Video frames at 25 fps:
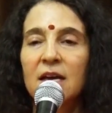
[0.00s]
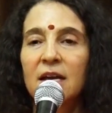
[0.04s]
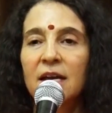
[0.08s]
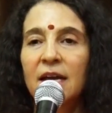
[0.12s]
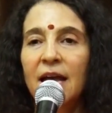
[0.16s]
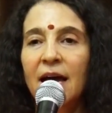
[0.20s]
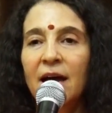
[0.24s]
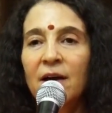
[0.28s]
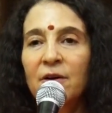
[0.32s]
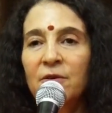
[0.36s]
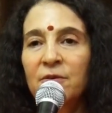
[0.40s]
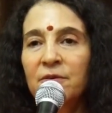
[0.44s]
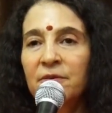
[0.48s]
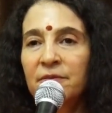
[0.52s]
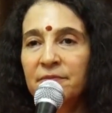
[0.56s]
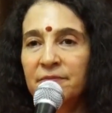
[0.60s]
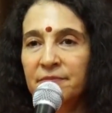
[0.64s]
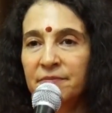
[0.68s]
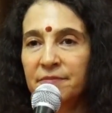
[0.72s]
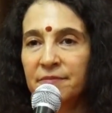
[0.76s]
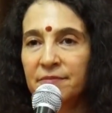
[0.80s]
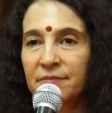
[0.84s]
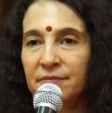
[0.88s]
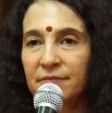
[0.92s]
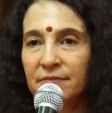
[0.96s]
Now,
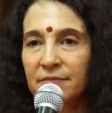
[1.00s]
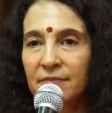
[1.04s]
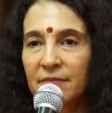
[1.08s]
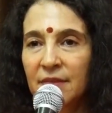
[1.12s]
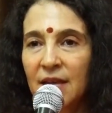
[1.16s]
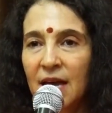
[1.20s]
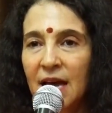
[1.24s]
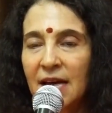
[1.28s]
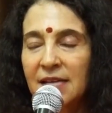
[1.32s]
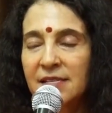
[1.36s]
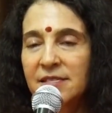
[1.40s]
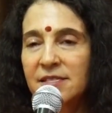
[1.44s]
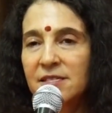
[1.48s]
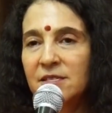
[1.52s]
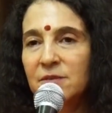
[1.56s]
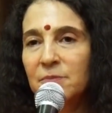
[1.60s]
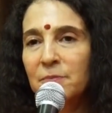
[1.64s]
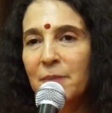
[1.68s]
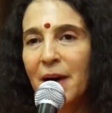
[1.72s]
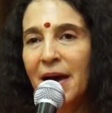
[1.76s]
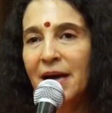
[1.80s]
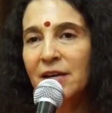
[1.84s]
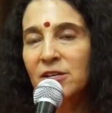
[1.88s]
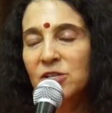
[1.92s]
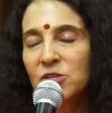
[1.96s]
I
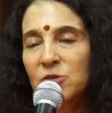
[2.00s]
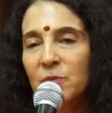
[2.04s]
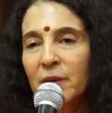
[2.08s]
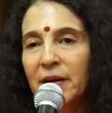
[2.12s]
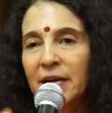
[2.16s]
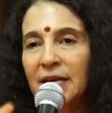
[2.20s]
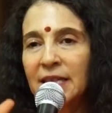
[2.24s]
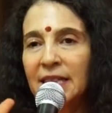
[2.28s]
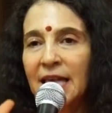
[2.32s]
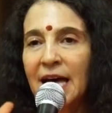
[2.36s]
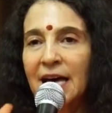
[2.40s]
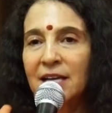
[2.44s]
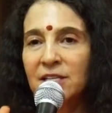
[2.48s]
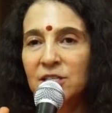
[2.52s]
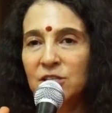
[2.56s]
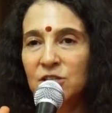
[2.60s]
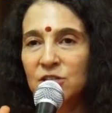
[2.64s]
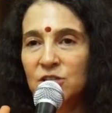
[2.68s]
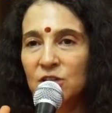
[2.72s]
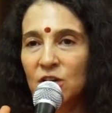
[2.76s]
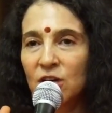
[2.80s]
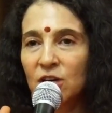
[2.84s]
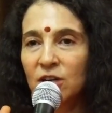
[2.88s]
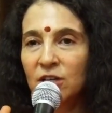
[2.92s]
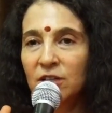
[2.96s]
smash my glass
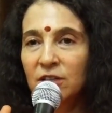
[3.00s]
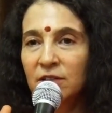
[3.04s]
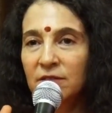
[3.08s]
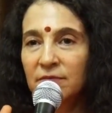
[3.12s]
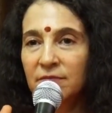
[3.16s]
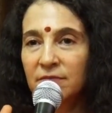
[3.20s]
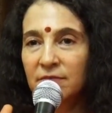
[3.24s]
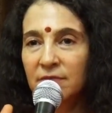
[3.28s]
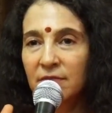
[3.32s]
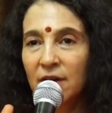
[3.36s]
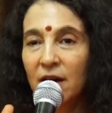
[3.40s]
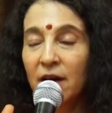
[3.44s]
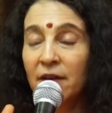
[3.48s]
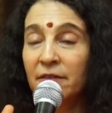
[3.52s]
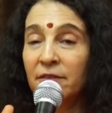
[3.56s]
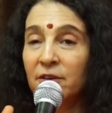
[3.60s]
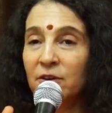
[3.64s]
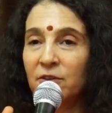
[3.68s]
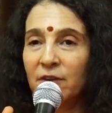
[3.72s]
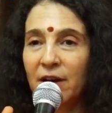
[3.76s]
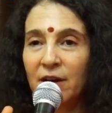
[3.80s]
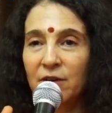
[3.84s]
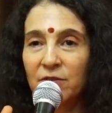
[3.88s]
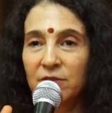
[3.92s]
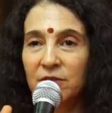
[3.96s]
jar on the
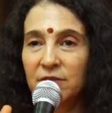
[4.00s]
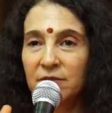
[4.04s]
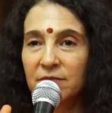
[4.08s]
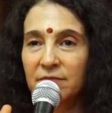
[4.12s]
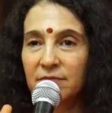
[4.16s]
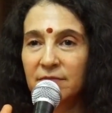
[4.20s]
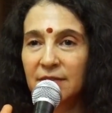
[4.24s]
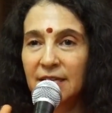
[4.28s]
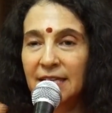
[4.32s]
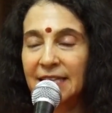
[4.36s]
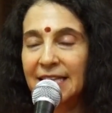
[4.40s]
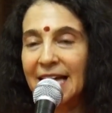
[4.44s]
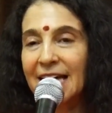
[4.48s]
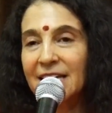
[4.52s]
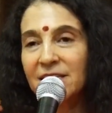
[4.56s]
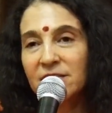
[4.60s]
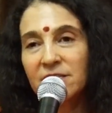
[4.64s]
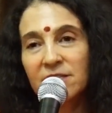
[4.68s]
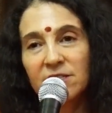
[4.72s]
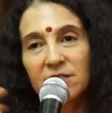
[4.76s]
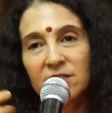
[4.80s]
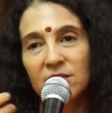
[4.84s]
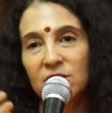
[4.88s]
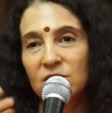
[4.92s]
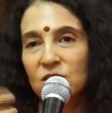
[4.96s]
ground.
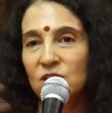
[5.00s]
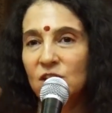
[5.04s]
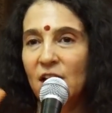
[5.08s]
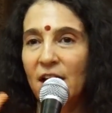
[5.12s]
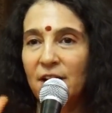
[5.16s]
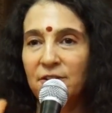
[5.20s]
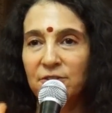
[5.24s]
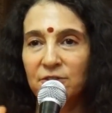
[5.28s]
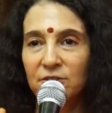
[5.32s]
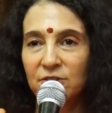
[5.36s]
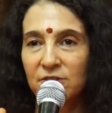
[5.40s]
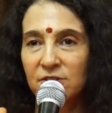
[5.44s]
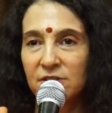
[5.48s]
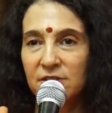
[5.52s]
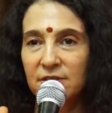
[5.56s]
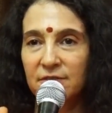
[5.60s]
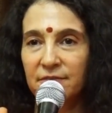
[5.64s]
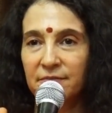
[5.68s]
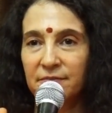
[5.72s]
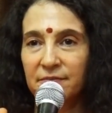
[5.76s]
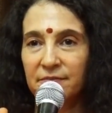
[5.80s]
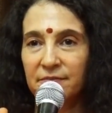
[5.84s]
Glass shatters.